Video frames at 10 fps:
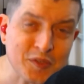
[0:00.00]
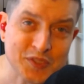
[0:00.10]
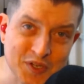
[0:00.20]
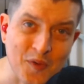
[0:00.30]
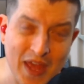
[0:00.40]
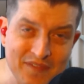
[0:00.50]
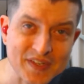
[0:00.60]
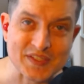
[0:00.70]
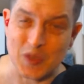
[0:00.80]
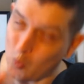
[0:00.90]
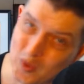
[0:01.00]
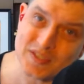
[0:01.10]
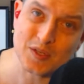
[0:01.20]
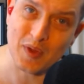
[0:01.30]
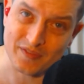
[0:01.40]
evidence
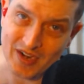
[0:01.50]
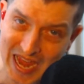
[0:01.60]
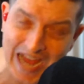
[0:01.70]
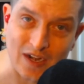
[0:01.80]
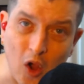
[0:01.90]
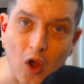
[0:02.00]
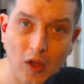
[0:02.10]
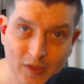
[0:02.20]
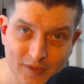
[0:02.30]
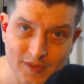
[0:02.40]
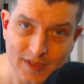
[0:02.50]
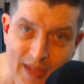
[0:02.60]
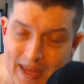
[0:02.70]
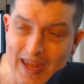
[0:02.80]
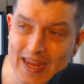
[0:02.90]
whatsoever at all.
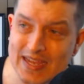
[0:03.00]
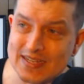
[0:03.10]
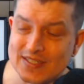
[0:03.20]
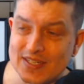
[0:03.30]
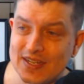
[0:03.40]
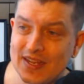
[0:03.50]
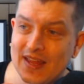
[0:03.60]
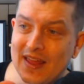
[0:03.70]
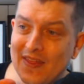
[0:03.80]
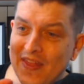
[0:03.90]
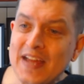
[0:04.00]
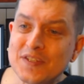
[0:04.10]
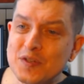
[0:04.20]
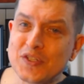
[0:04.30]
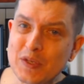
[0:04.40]
And that's
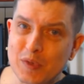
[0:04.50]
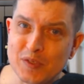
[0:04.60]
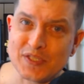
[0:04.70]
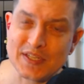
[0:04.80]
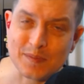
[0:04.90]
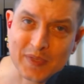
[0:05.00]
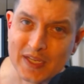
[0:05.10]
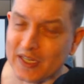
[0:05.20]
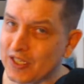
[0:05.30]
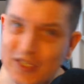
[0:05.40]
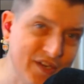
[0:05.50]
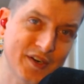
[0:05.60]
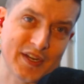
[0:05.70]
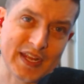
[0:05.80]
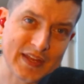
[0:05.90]
usually when you see them get
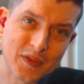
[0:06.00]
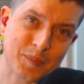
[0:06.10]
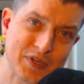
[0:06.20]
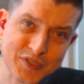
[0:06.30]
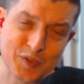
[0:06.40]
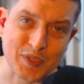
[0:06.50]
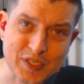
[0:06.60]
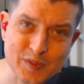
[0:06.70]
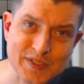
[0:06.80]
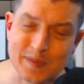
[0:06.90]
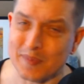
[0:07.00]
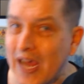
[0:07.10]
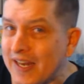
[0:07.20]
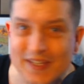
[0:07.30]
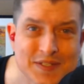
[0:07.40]
cleared and the person who accused them kind
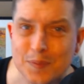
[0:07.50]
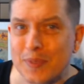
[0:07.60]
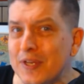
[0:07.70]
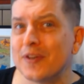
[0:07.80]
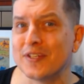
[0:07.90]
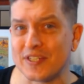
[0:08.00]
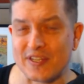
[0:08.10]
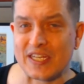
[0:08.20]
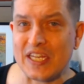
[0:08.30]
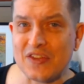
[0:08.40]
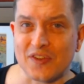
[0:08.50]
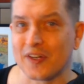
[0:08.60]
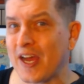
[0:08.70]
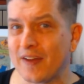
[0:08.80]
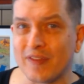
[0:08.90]
of disappear into the ether,
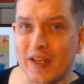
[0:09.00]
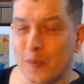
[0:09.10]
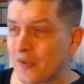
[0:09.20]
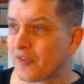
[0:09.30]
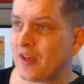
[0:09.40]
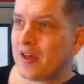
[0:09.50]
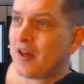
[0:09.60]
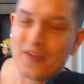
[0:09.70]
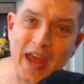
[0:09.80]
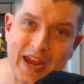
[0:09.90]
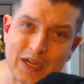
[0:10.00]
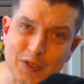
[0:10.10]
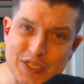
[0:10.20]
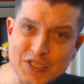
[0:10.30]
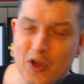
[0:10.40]
kind of like with the Angry
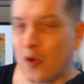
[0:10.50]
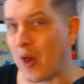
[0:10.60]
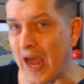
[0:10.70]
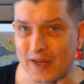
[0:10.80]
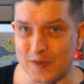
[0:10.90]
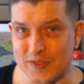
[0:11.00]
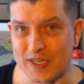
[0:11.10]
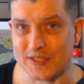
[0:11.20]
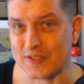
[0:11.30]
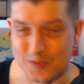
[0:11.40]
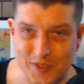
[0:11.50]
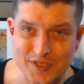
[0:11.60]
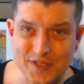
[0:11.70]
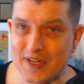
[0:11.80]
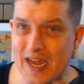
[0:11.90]
Joe accusations, where it
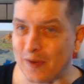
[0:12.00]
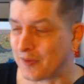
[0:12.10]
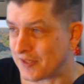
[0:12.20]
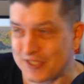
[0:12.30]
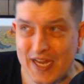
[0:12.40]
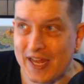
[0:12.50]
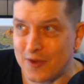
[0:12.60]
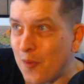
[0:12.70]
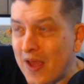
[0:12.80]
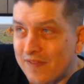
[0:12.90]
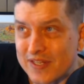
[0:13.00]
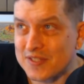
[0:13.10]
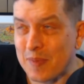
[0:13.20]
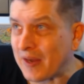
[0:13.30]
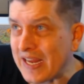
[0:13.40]
turned out she had no evidence
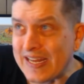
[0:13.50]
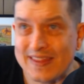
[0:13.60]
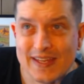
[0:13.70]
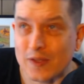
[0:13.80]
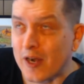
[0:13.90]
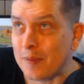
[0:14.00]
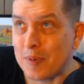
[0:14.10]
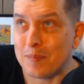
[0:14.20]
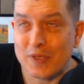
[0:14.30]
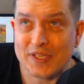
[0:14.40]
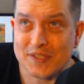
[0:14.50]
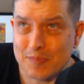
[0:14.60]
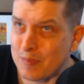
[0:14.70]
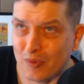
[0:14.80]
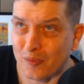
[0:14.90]
about anything. There had been millions of
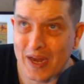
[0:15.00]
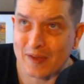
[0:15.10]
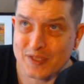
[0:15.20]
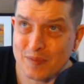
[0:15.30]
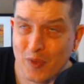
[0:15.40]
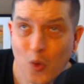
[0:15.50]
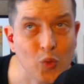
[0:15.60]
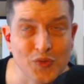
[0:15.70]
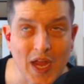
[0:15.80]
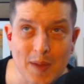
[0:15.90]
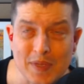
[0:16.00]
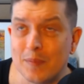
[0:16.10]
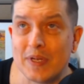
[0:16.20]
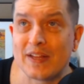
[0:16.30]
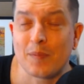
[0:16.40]
people around him the whole time he had been
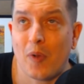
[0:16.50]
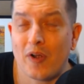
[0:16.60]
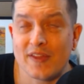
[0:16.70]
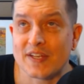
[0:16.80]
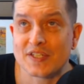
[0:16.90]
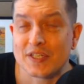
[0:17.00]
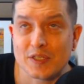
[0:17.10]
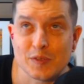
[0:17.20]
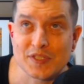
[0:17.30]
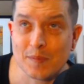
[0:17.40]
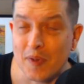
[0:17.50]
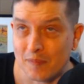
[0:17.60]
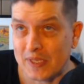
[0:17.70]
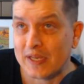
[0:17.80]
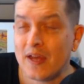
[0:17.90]
at the party that she accused him of
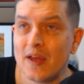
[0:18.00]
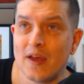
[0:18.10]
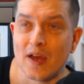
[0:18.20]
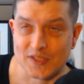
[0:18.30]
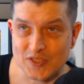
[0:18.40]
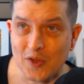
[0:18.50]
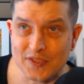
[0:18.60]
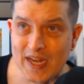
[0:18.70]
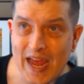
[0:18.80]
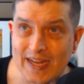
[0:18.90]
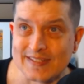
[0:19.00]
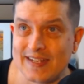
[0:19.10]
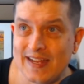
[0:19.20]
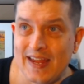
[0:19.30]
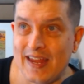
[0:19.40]
being assaulted at.
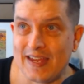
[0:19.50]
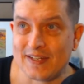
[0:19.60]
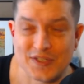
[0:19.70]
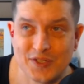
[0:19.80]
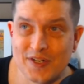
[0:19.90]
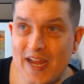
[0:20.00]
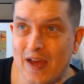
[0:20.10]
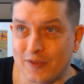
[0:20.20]
And it turned out,